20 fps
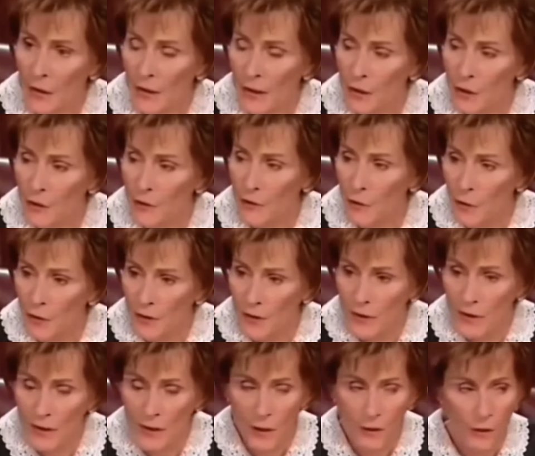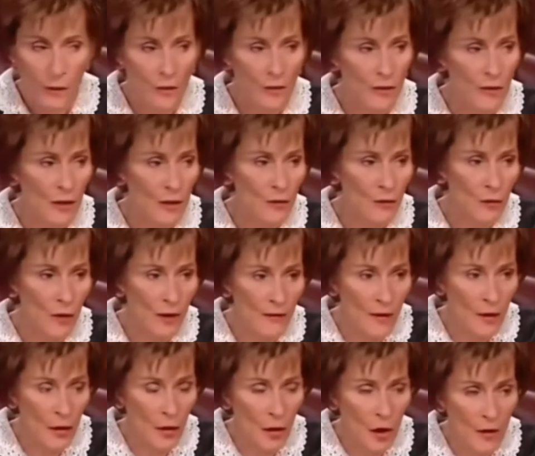And you let your 14-year-old son
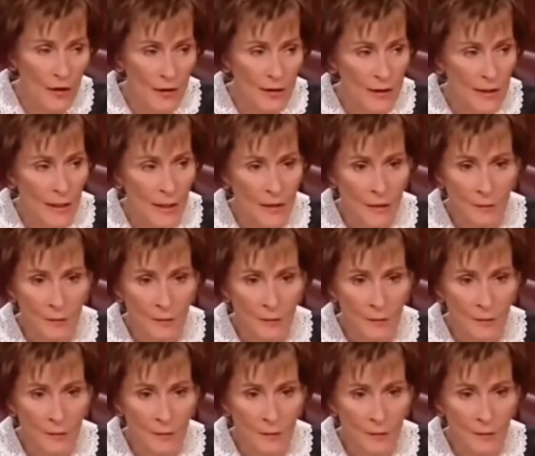drive the car, he